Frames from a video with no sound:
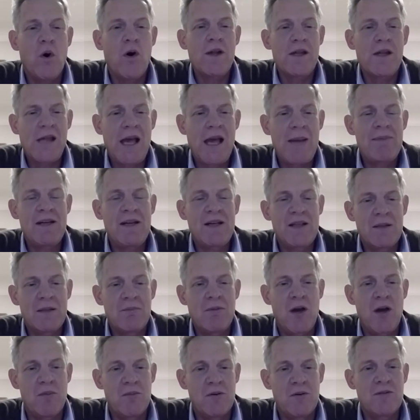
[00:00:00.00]
What's
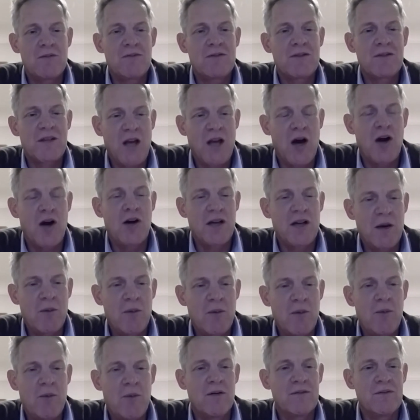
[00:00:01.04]
happening at the moment
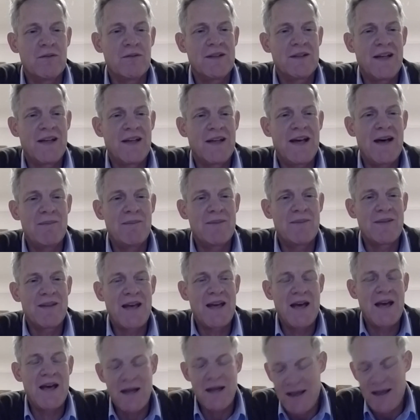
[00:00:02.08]
can't go on.
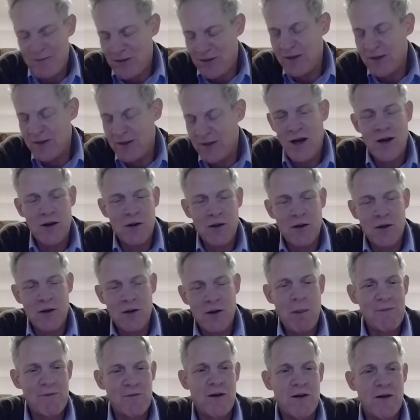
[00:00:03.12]
If something can't
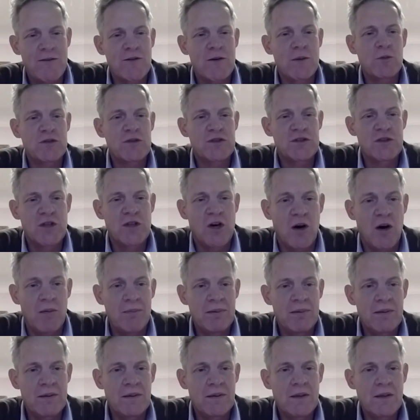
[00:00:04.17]
go on forever, it will
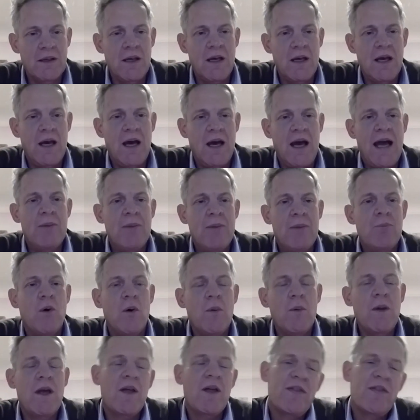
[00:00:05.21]
stop.
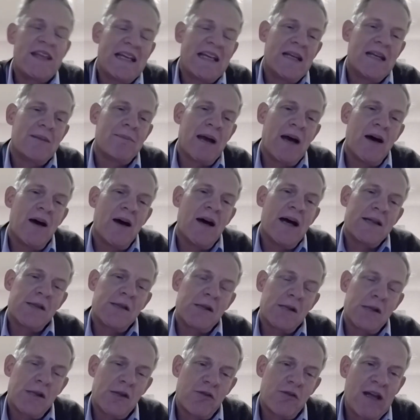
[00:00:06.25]
And what we are thinking
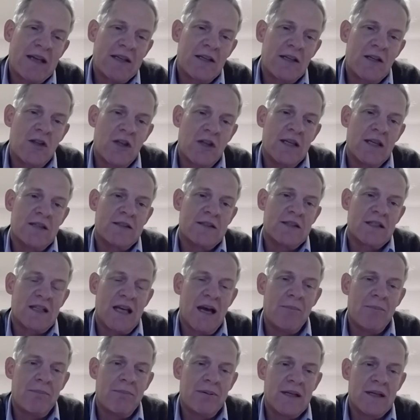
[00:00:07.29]
about as a strategy,
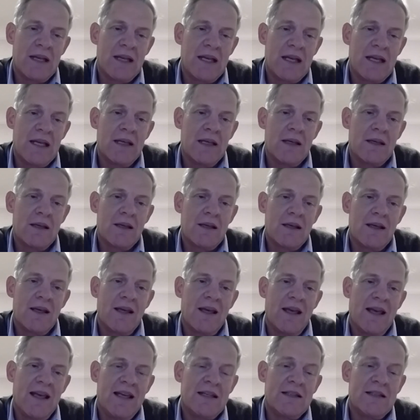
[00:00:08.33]
as a company,
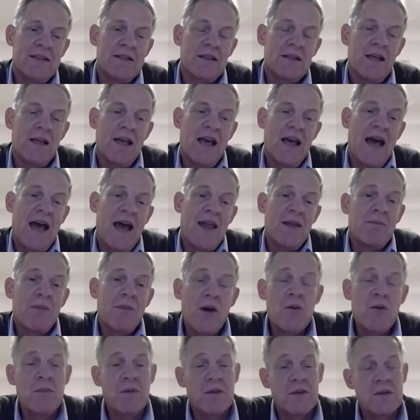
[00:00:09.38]
is
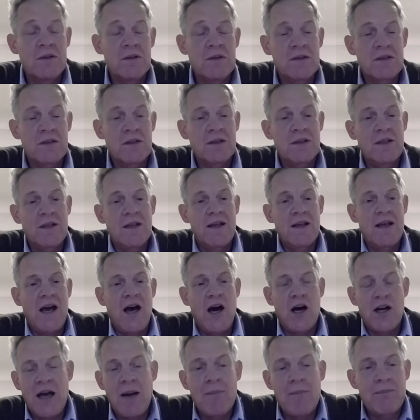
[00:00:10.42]
at the moment,
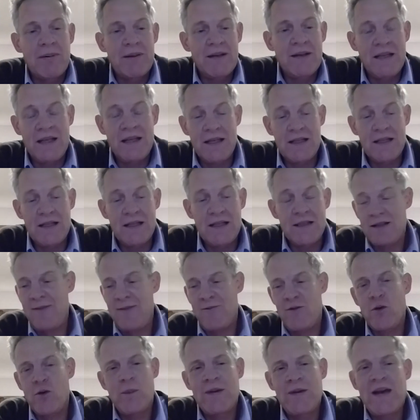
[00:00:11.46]
our company
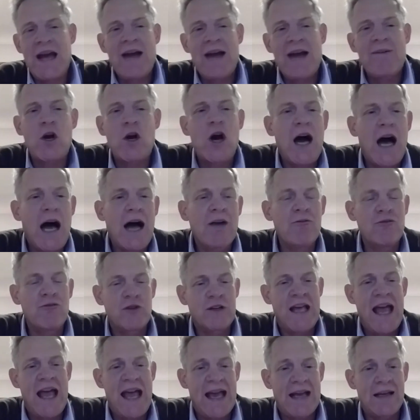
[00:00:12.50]
is, we haven't got
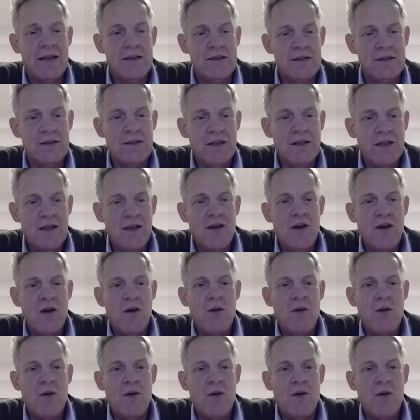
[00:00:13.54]
100 eggs,